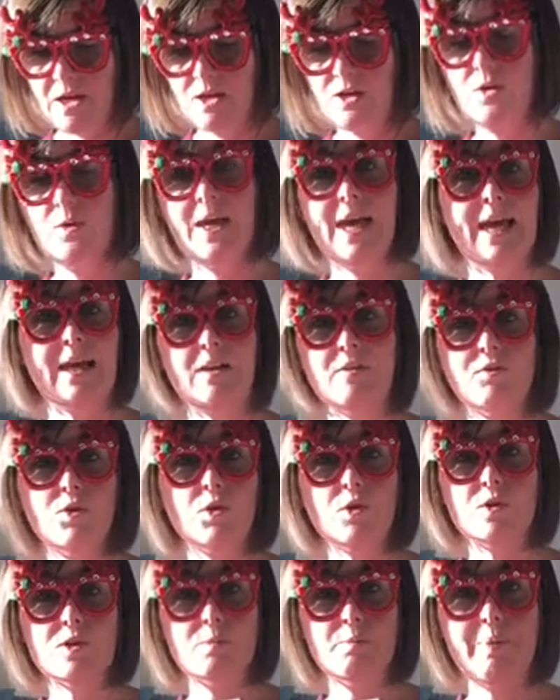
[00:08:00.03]
can of
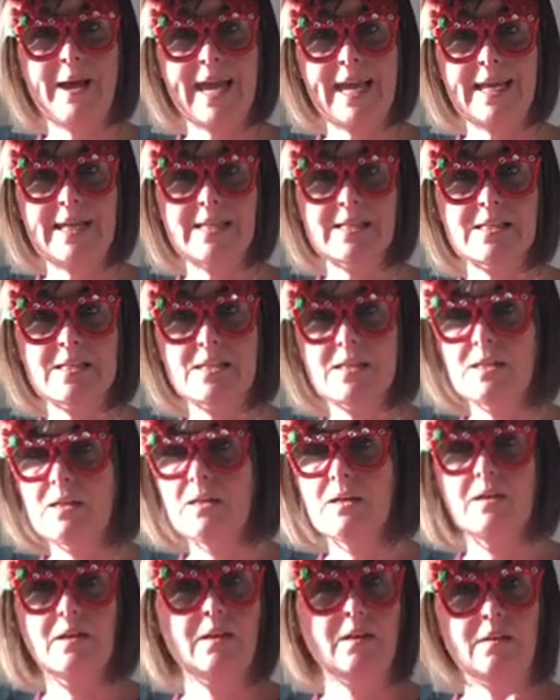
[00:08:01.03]
course paint
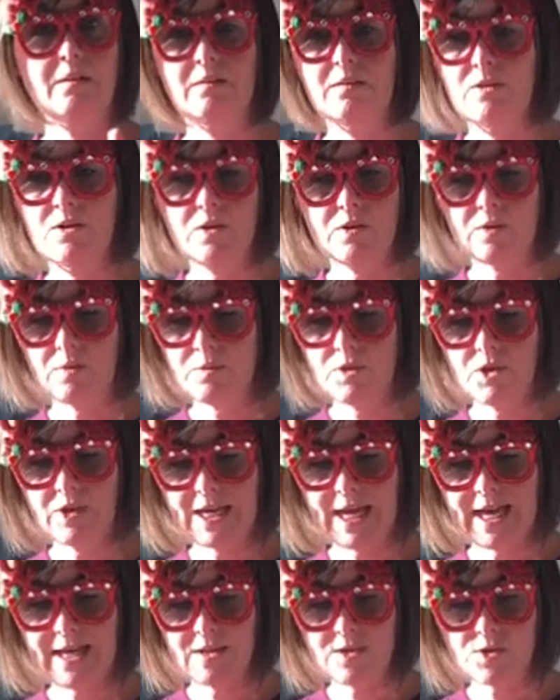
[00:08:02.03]
your
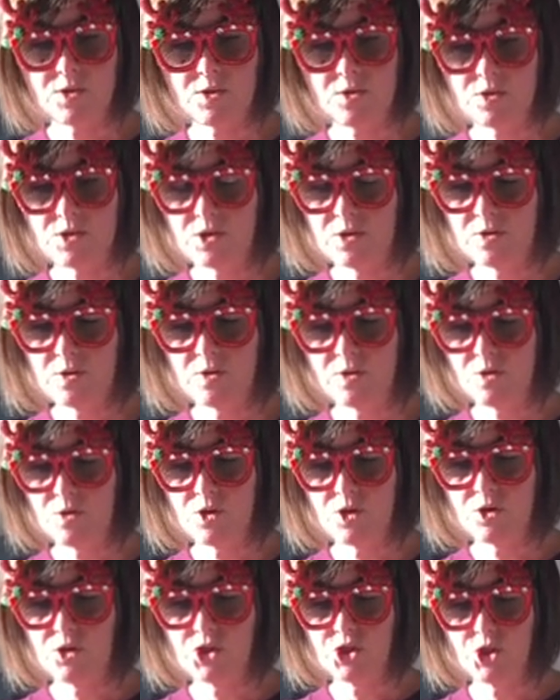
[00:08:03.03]
candles,
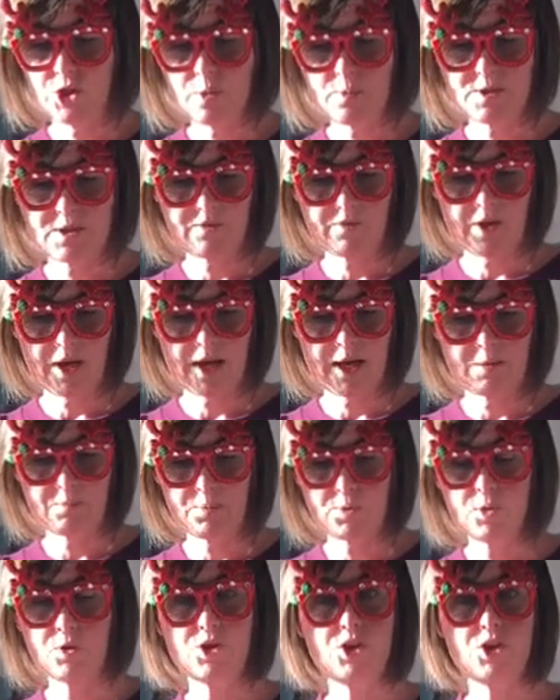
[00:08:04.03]
your tubes of cardboard. You